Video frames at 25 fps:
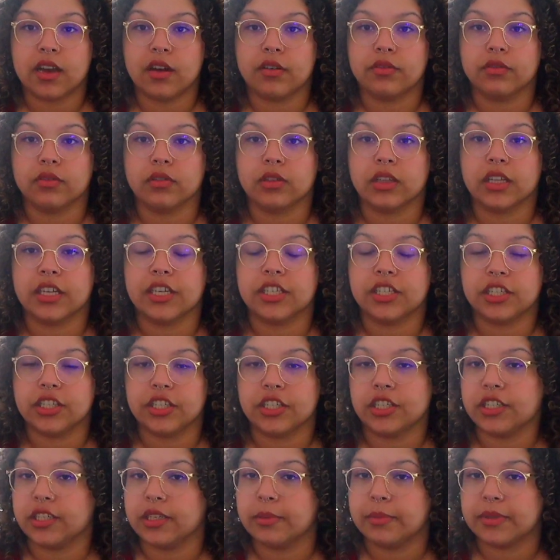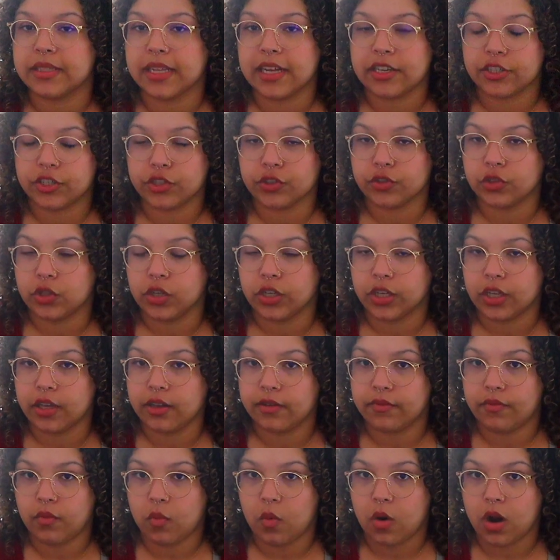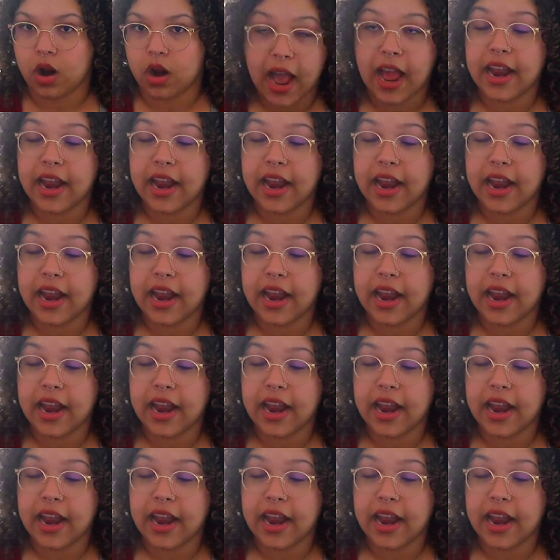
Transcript: of relationships that you're looking for.